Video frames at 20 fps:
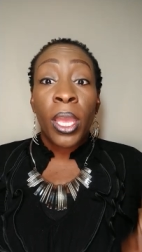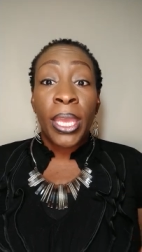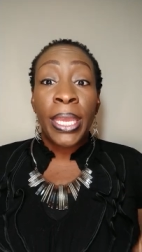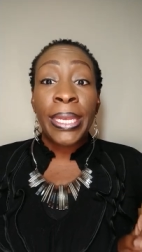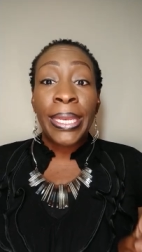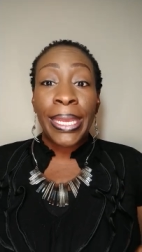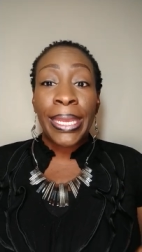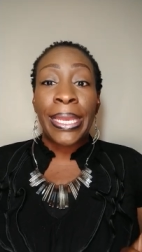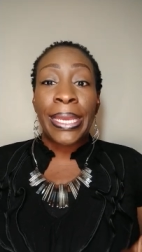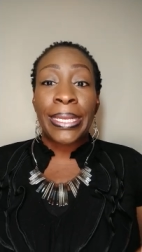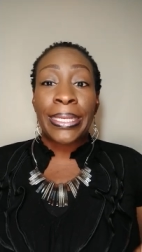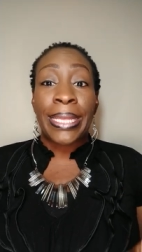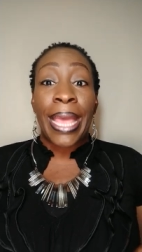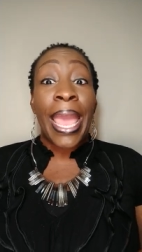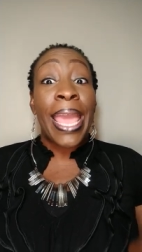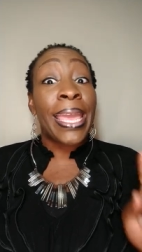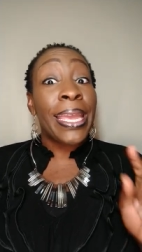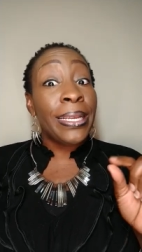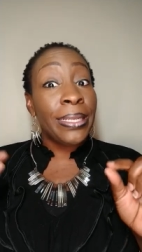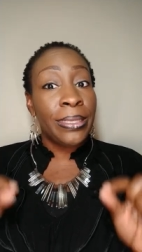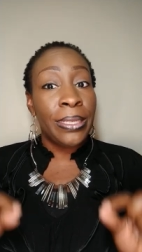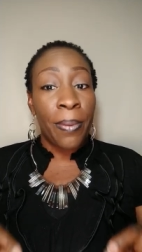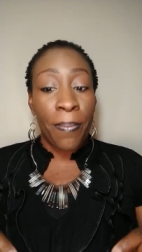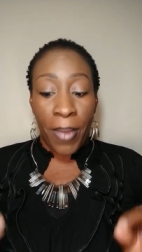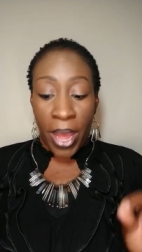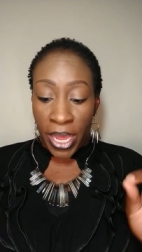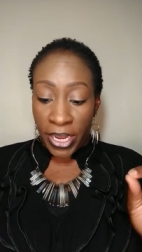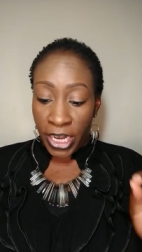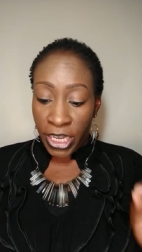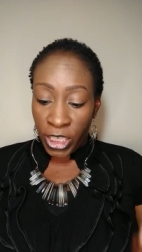It is a
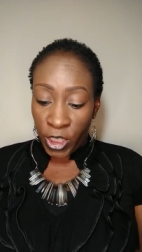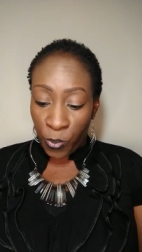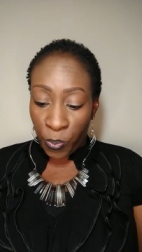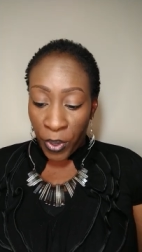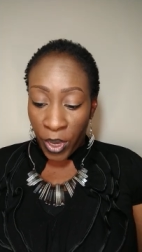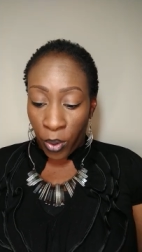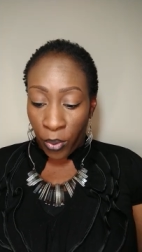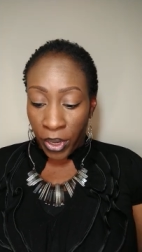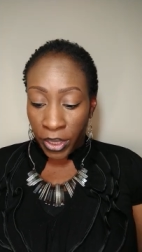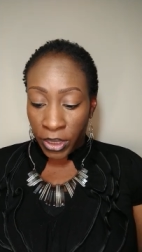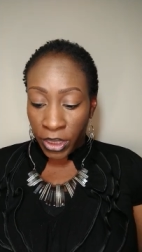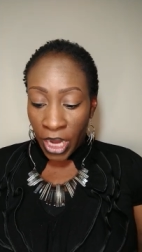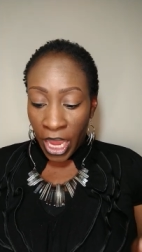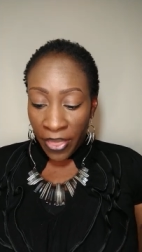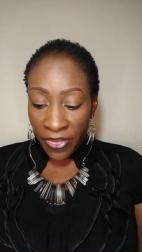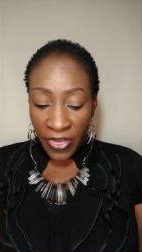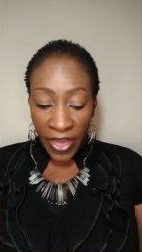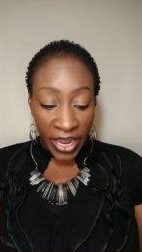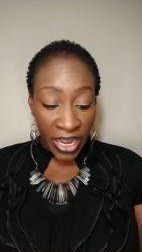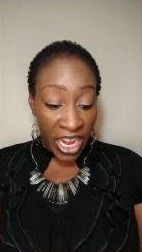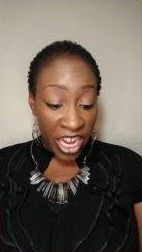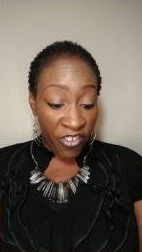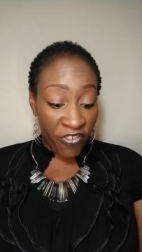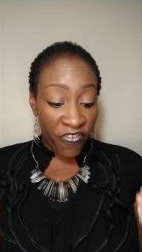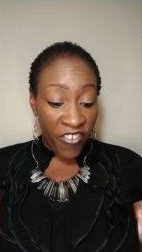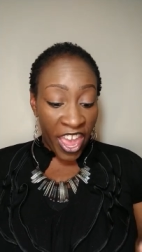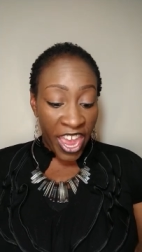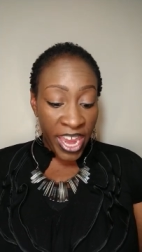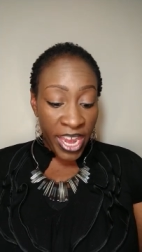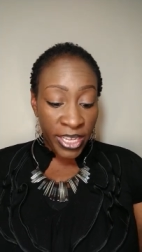demonic spirit that
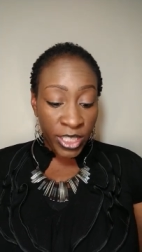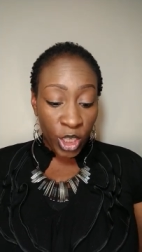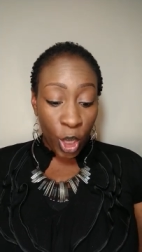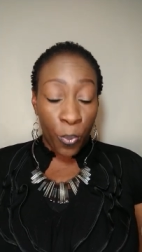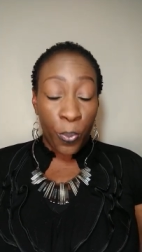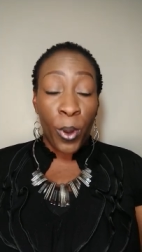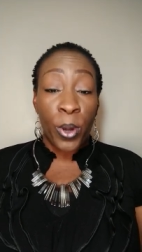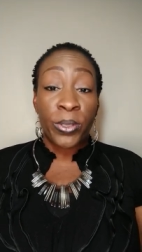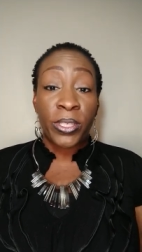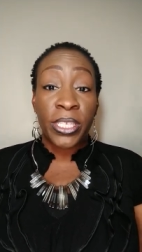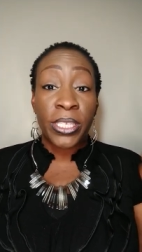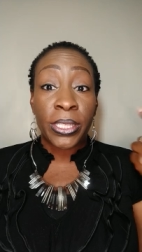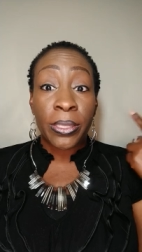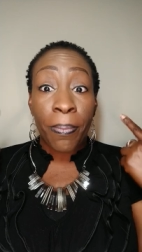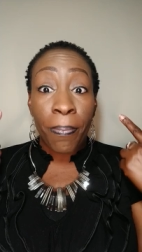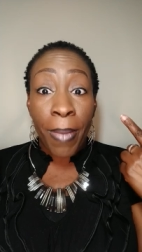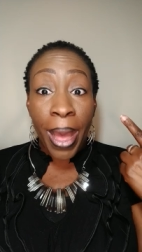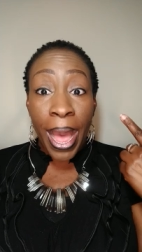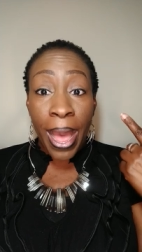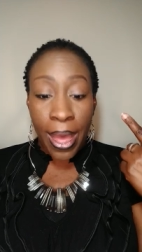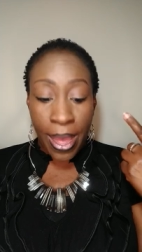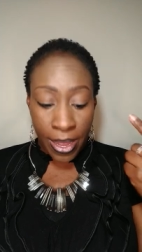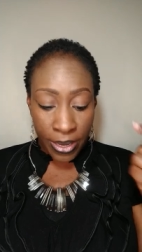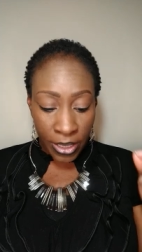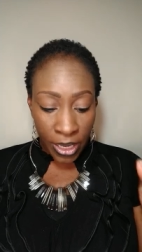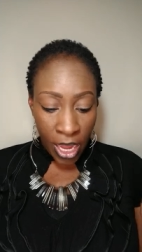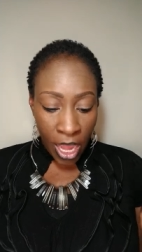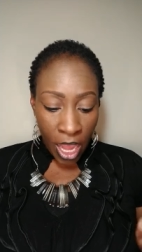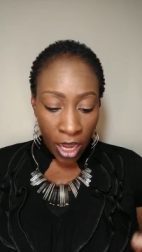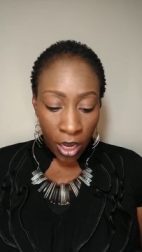invades a person's
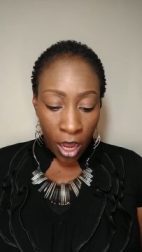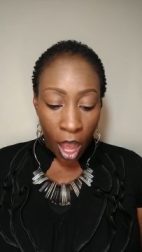mind,